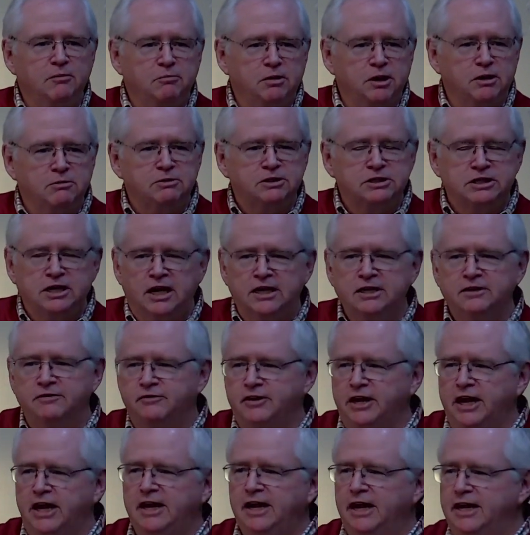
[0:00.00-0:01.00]
But it was kind
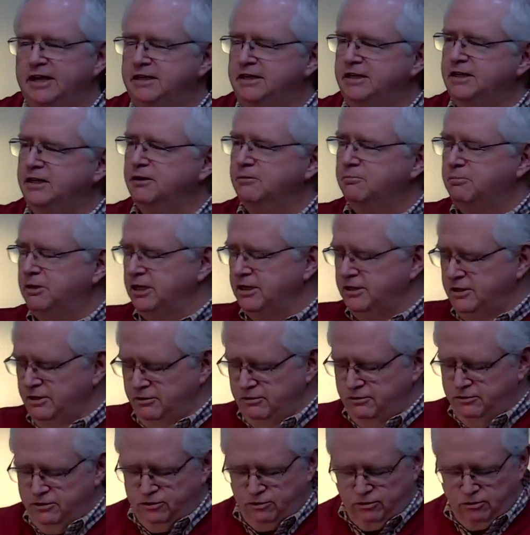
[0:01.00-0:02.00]
of that idea, but
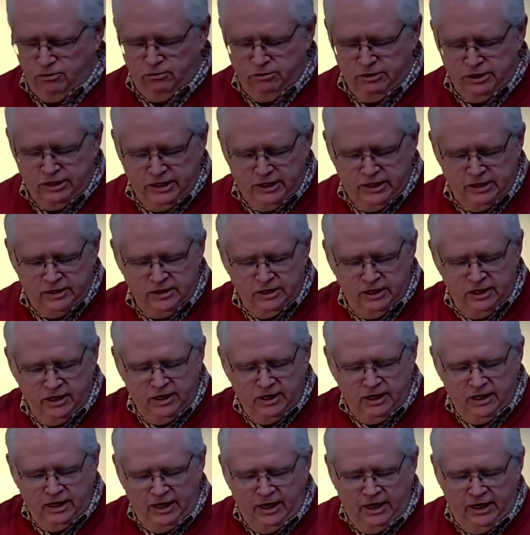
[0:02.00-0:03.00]
you throw it in,
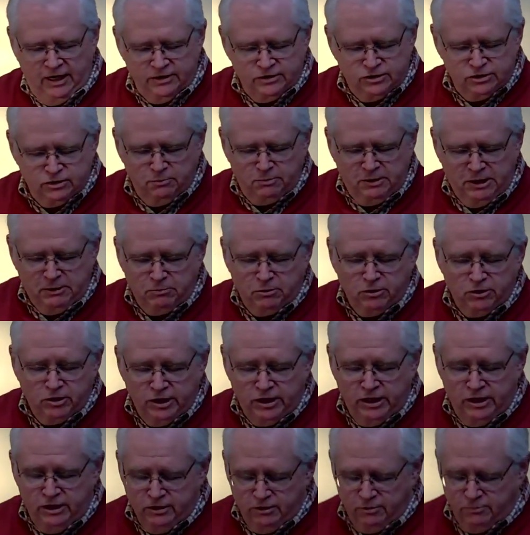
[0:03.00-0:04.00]
and so people
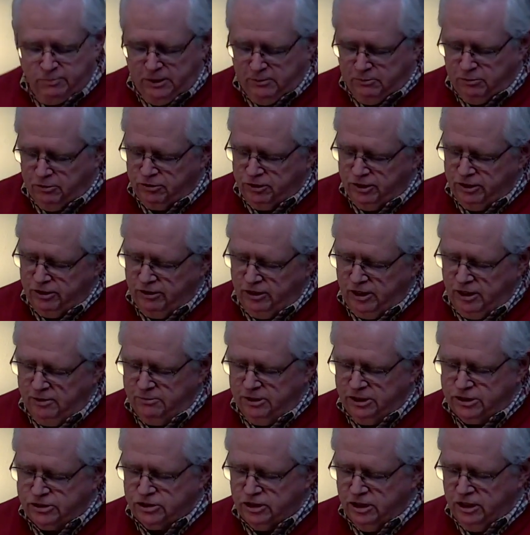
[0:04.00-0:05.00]
could hear how
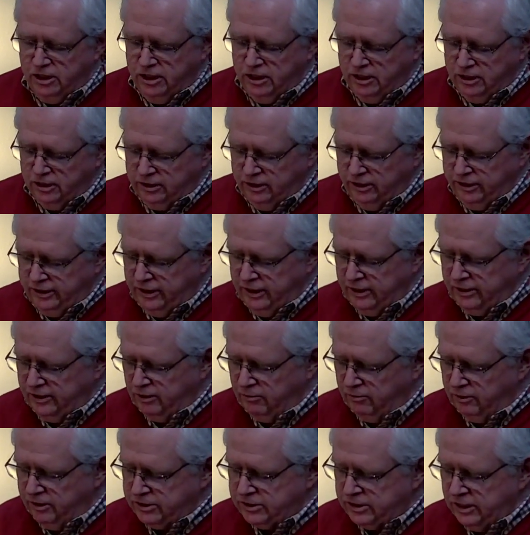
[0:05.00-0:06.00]
much clinking
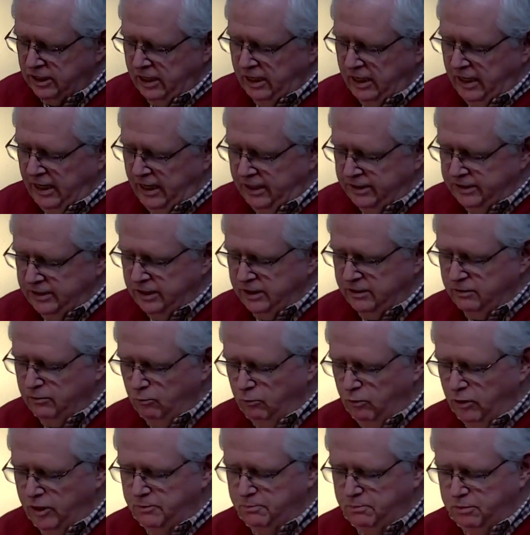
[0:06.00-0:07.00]
there was. And
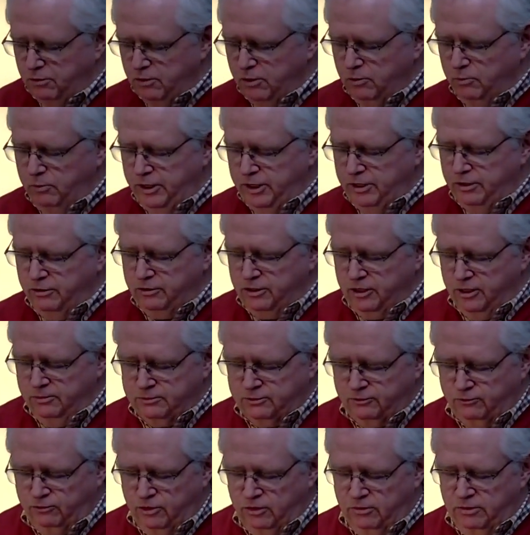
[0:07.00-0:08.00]
then one poor widow
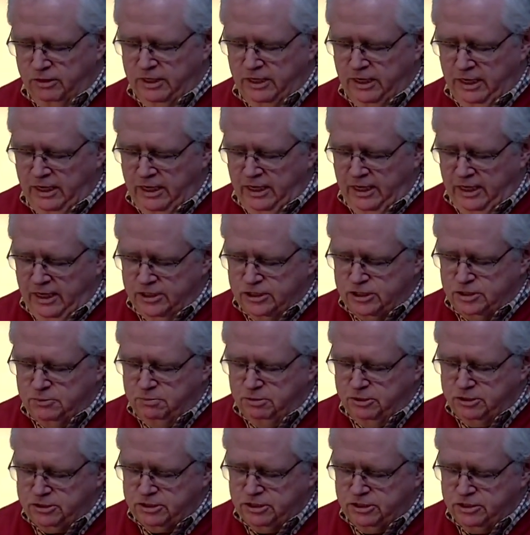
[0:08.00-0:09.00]
comes forward and she
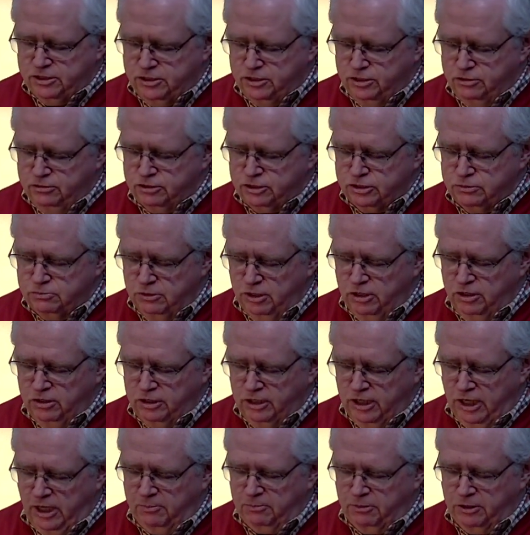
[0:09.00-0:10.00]
puts in two small
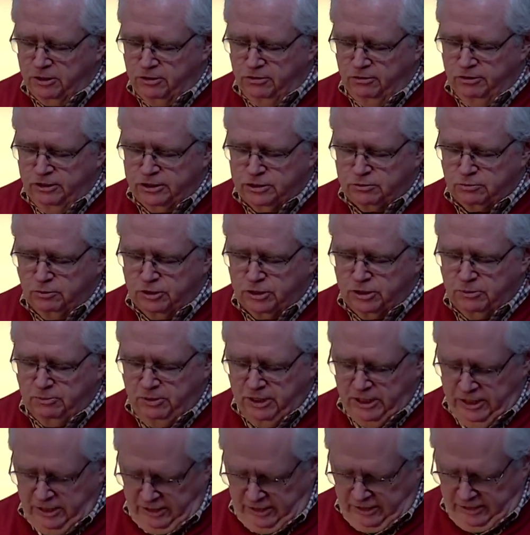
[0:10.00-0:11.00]
copper coins worth a
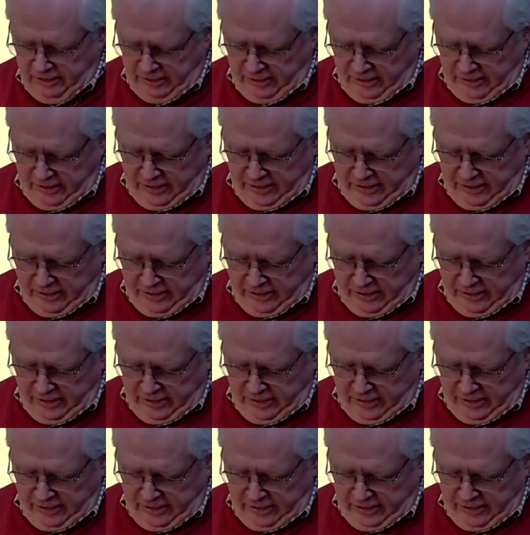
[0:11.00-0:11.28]
penny.